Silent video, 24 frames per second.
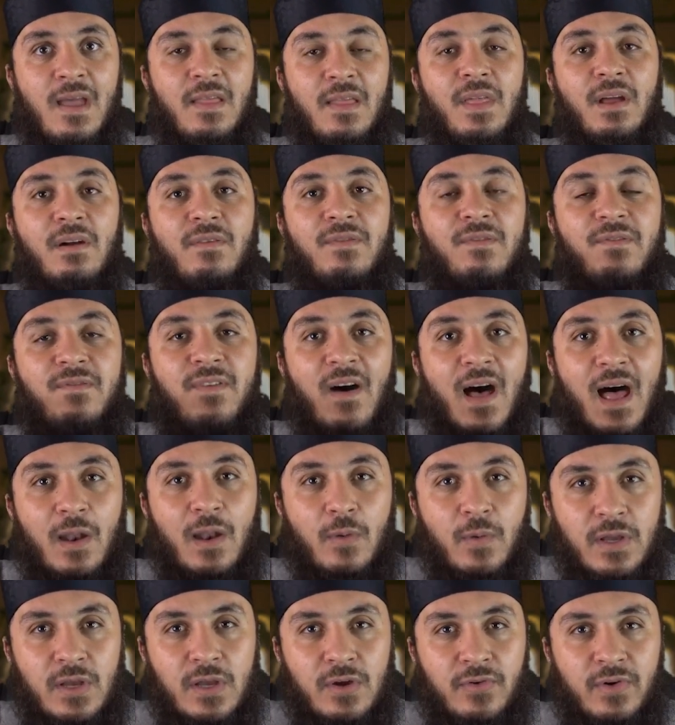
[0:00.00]
They're
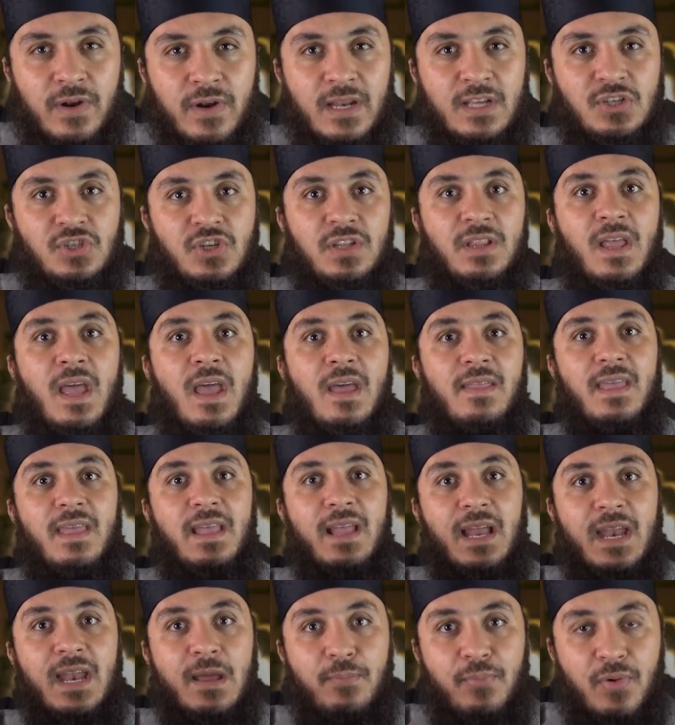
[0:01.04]
following your religion. They're
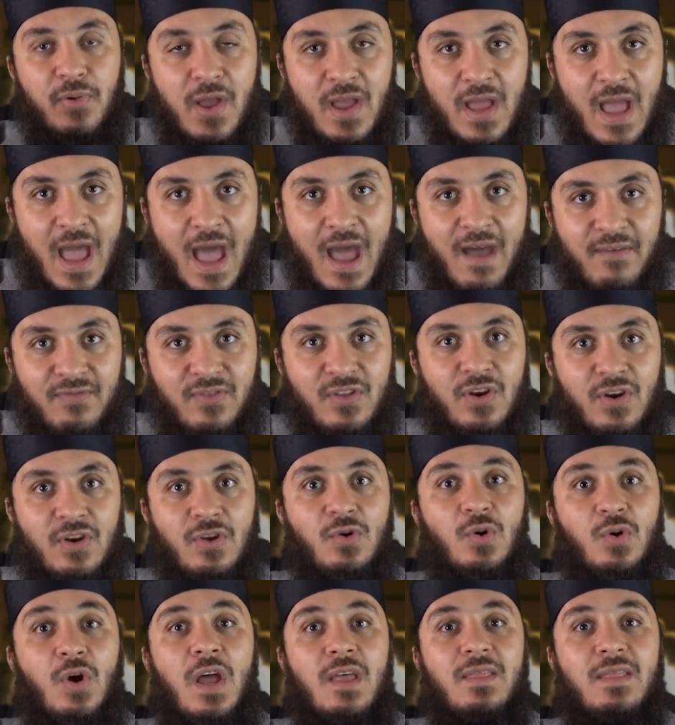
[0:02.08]
gonna pray after
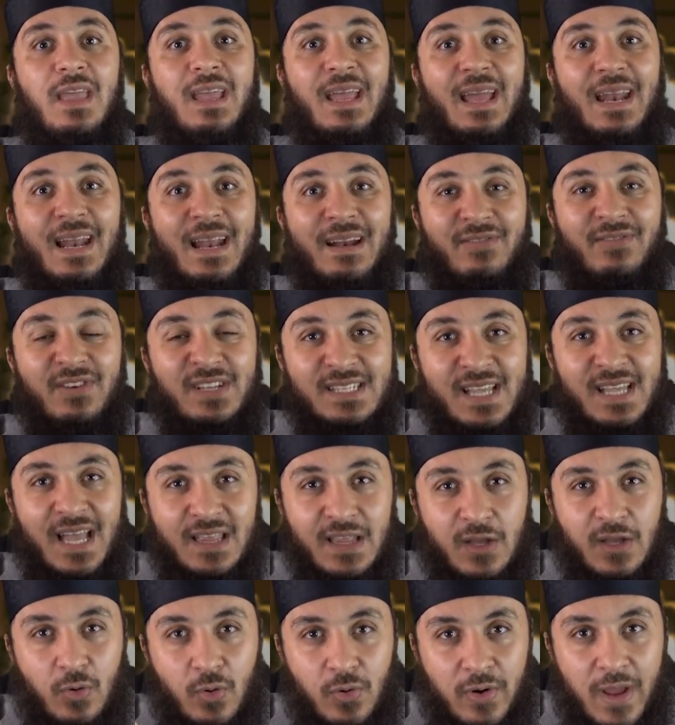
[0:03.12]
you. They're gonna
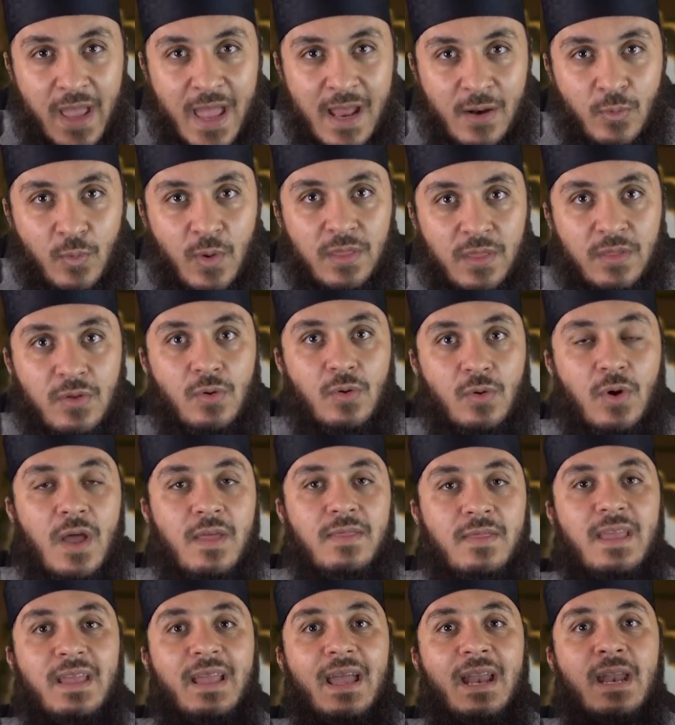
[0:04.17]
recite the Quran with you.
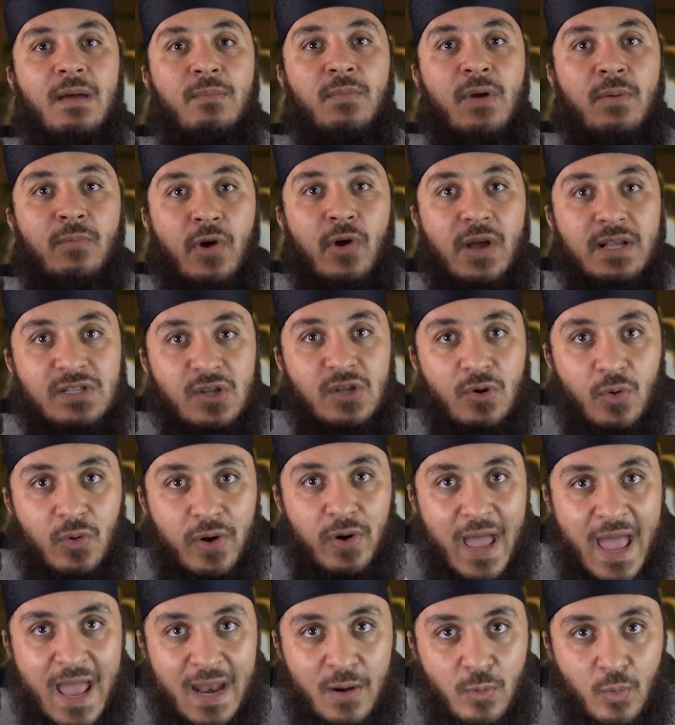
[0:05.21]
They're gonna memorize the
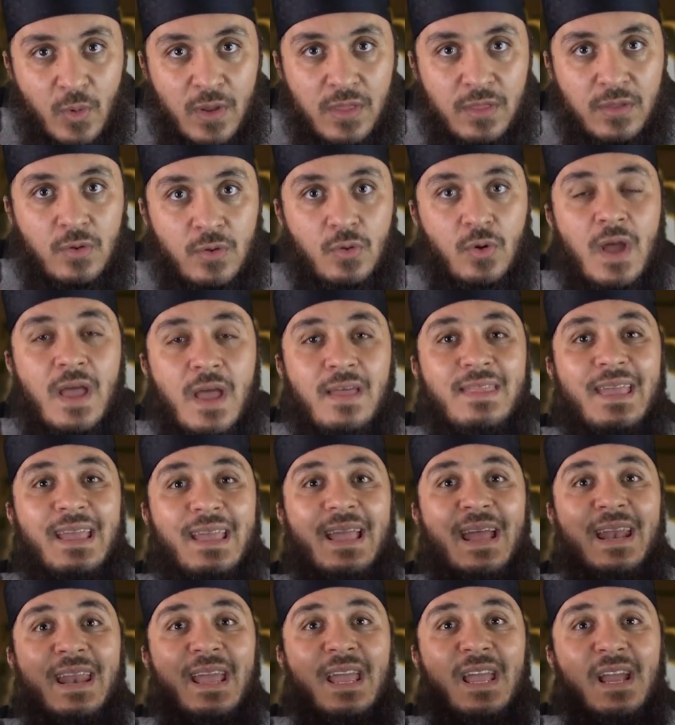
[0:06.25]
Quran with you. They're
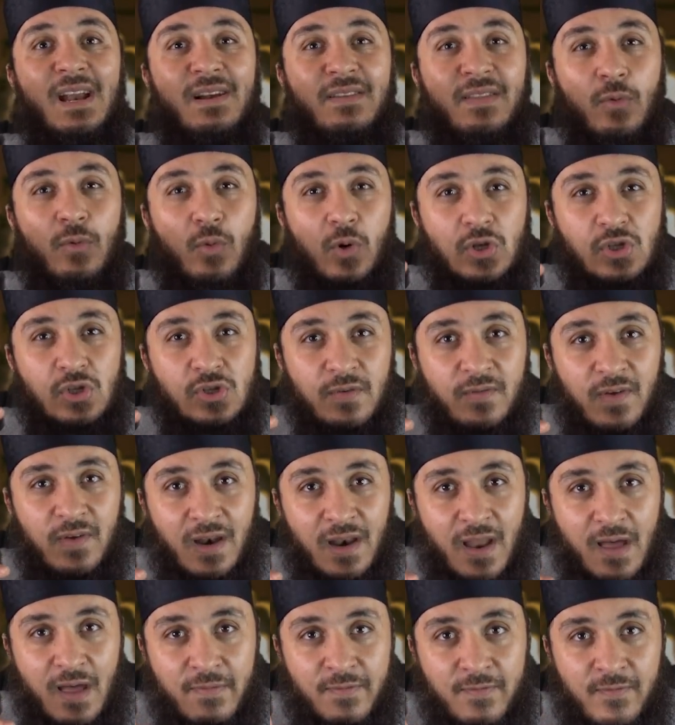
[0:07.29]
gonna hear the words of
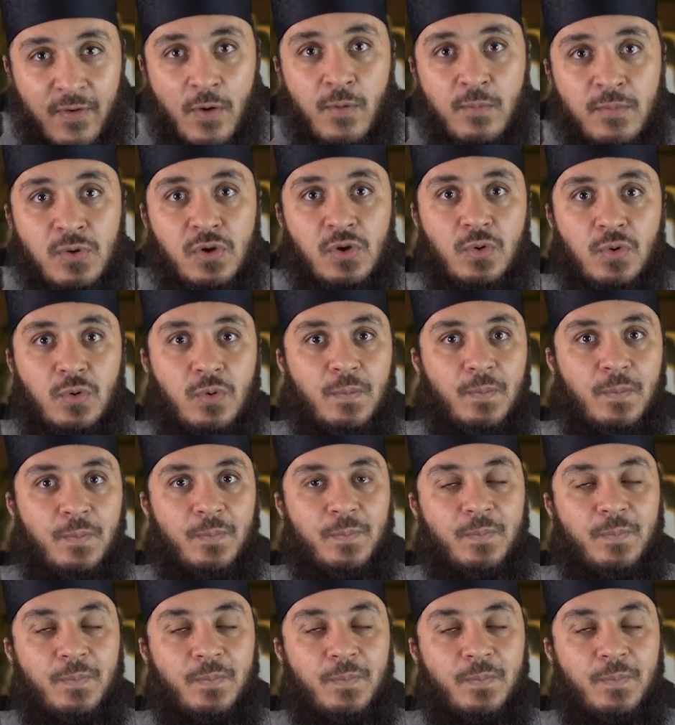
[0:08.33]
Allah from you.